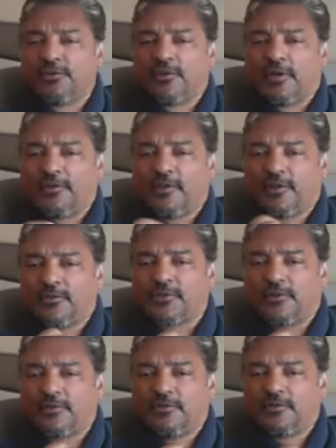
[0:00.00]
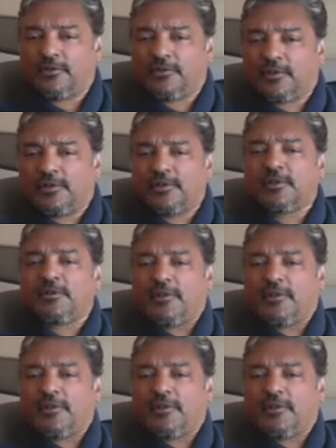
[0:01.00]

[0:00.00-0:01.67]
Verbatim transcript: I think it was on Hulu. Hulu?